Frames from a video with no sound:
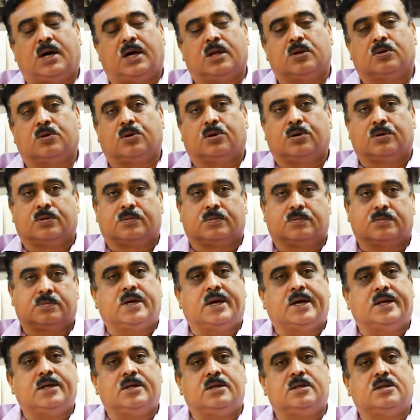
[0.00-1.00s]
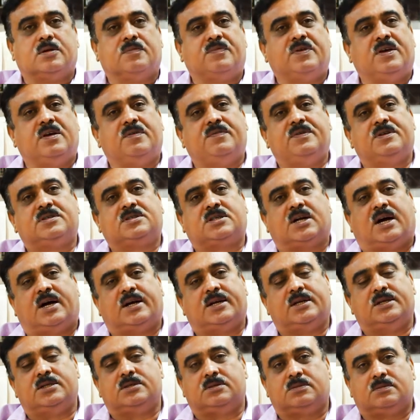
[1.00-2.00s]
alcohol. And the way we
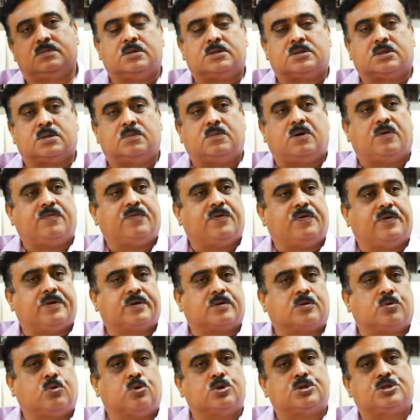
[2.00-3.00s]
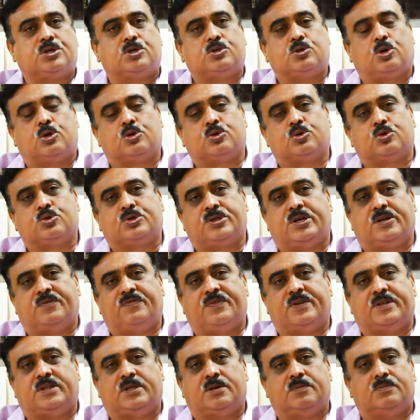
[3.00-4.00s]
start is, some of our coaches also sit
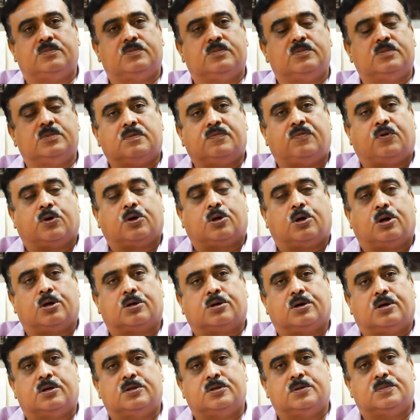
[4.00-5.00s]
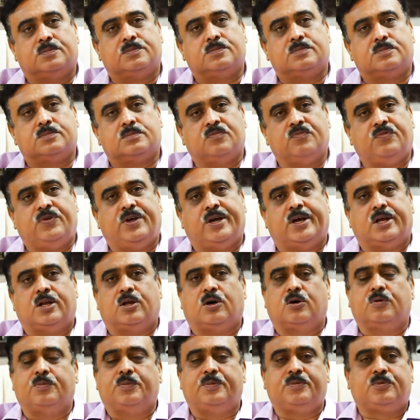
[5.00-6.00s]
with him for alcoholism. We
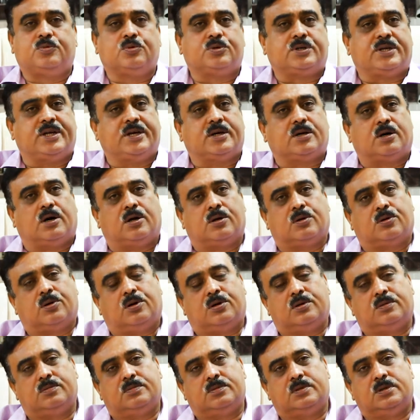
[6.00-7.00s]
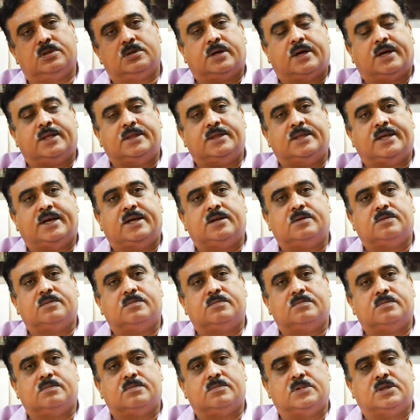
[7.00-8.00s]
allow him to take alcohol, and
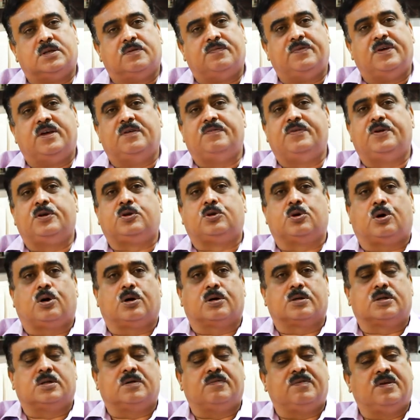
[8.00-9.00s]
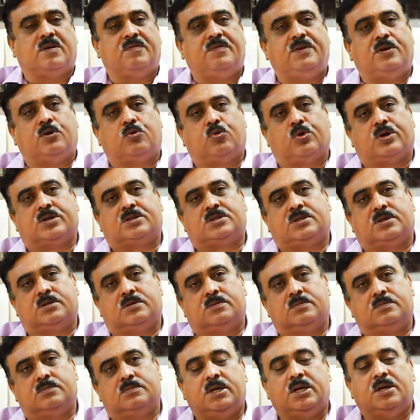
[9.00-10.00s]
then the way we talk, the way we
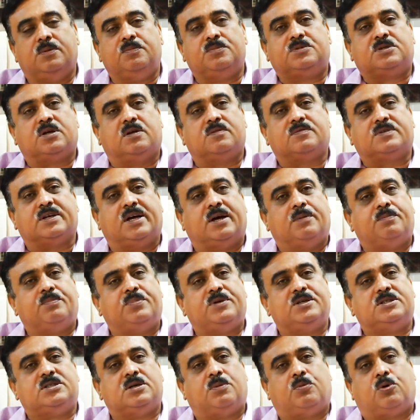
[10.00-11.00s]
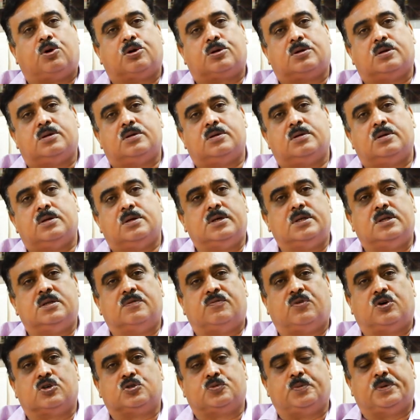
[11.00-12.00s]
question, he himself empties the bottle in the
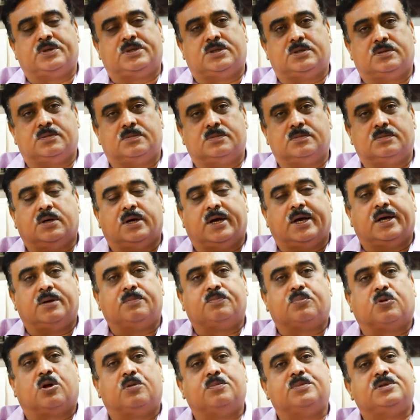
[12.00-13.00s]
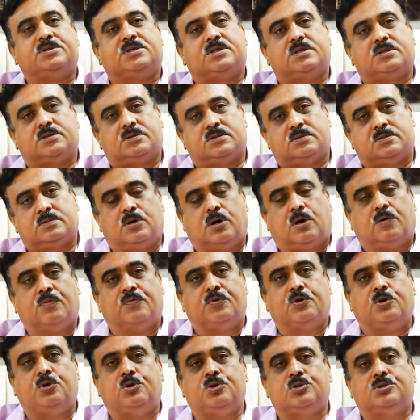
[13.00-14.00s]
wash machine and promises of
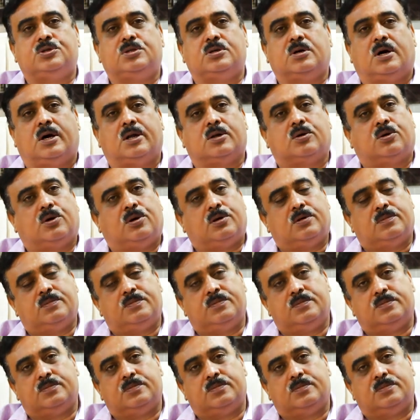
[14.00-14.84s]
reducing alcohol